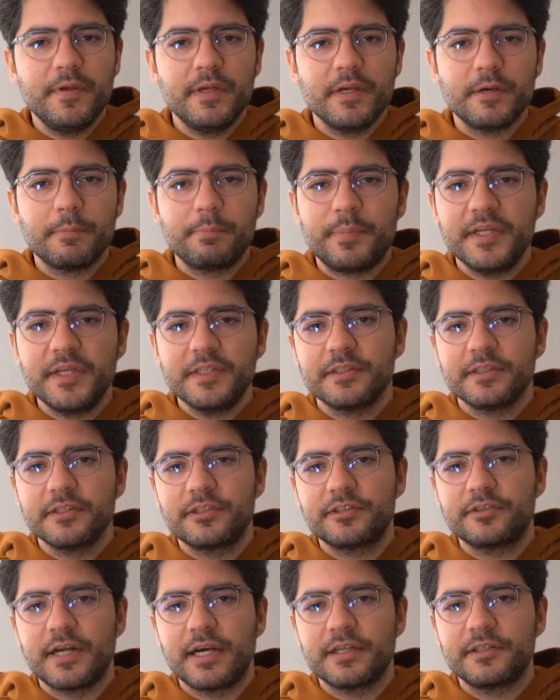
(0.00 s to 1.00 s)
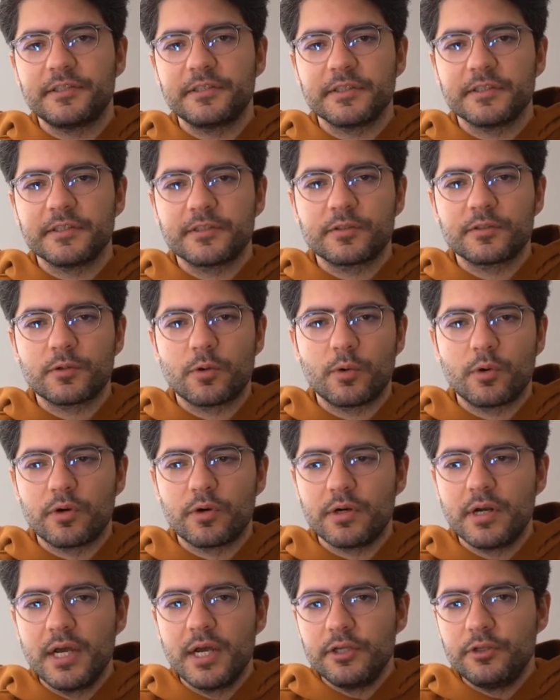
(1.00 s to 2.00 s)
a business strategist,
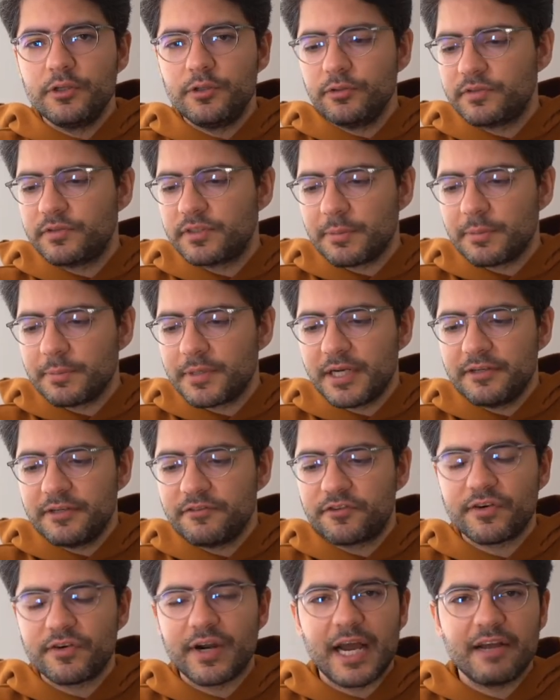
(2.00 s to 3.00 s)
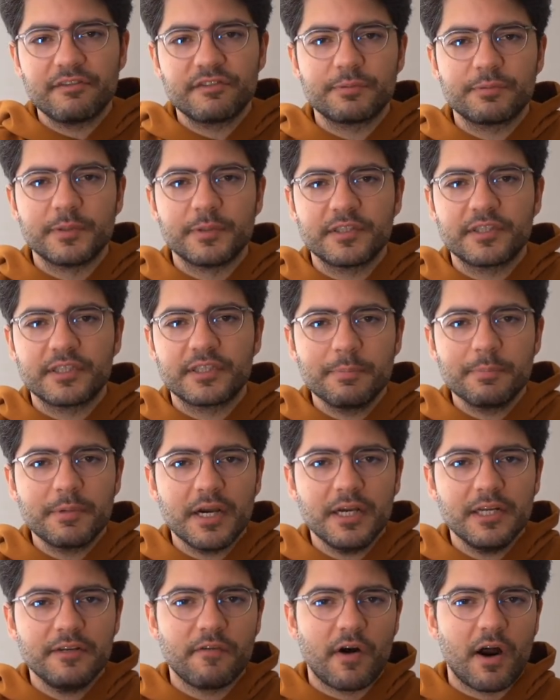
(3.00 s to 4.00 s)
or some kind of craftsman, some
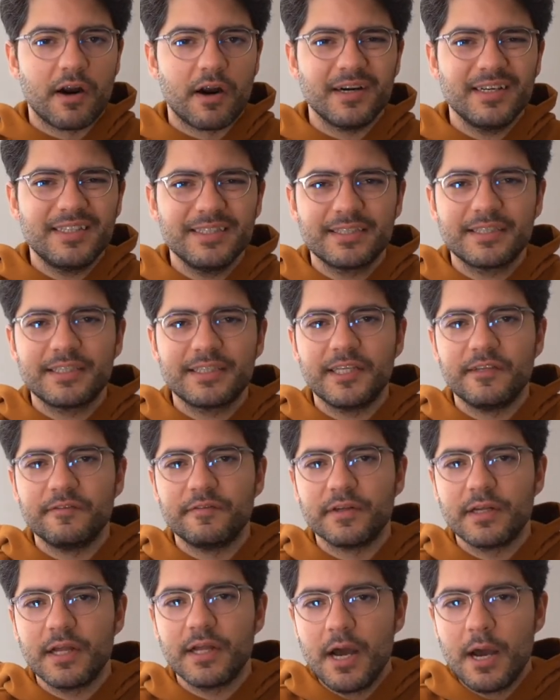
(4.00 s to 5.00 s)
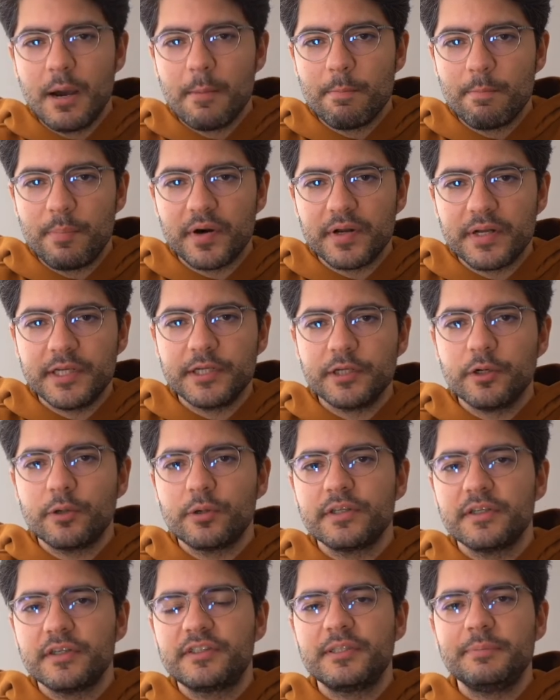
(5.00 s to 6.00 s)
kind of artist even, but in
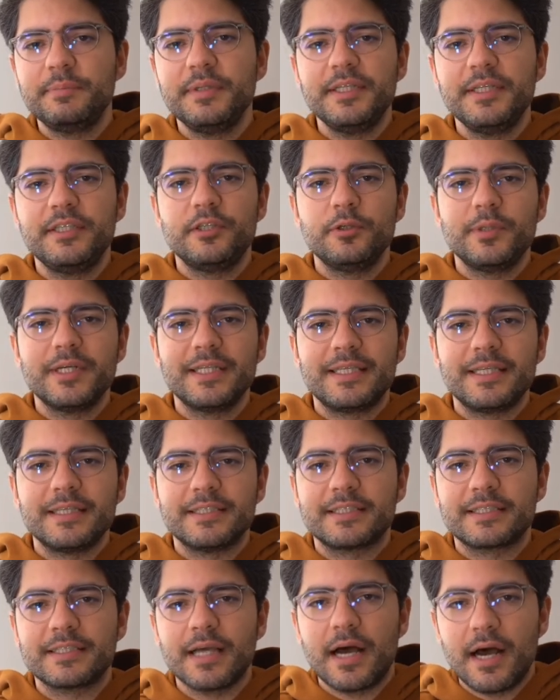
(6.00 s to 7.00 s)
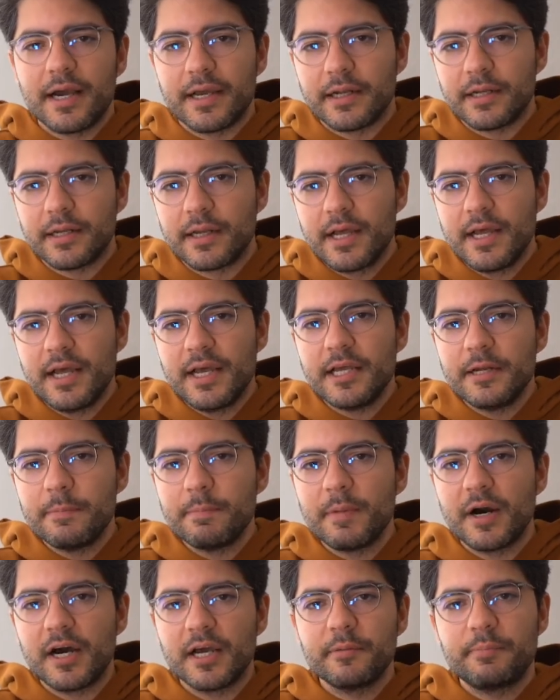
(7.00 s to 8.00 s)
order to be doing design, in
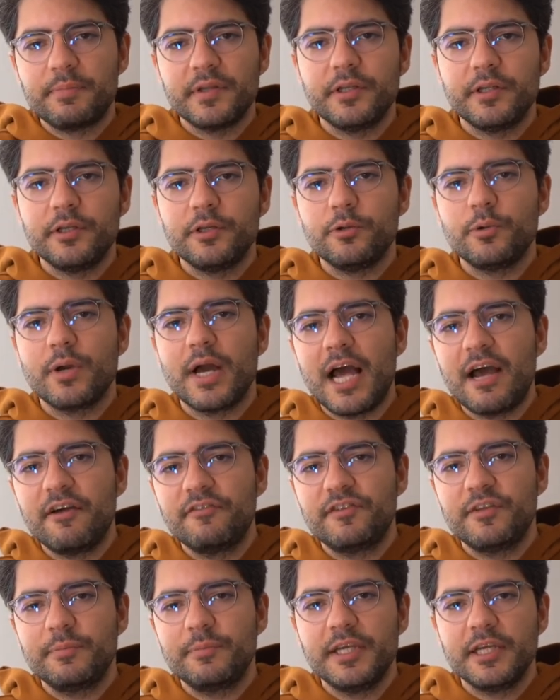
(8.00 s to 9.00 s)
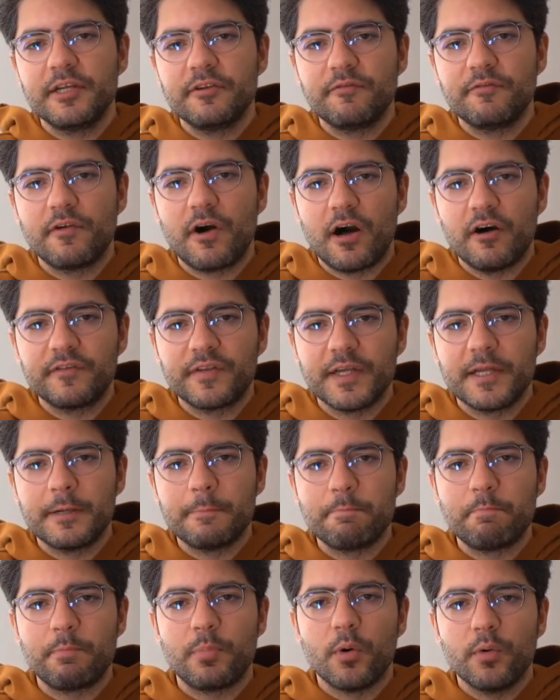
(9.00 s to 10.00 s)
my opinion, you have to be involved in
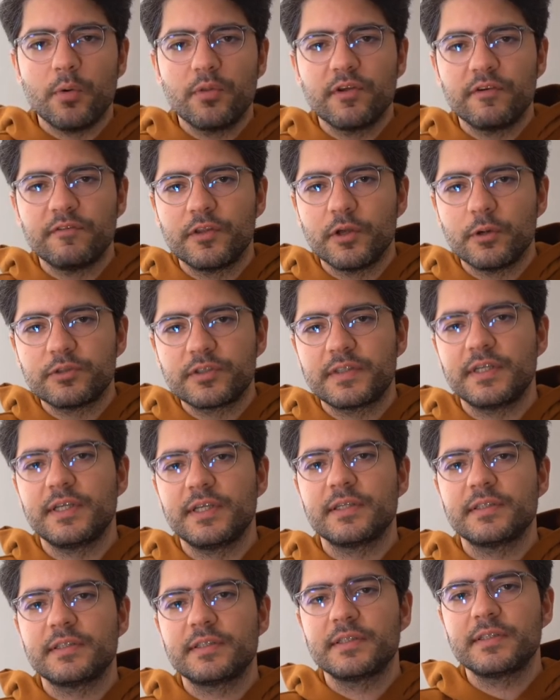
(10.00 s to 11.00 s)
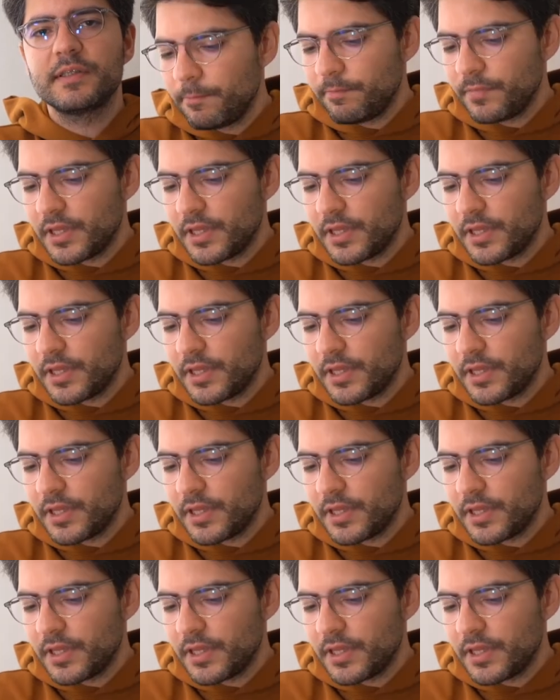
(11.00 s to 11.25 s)
both of those things.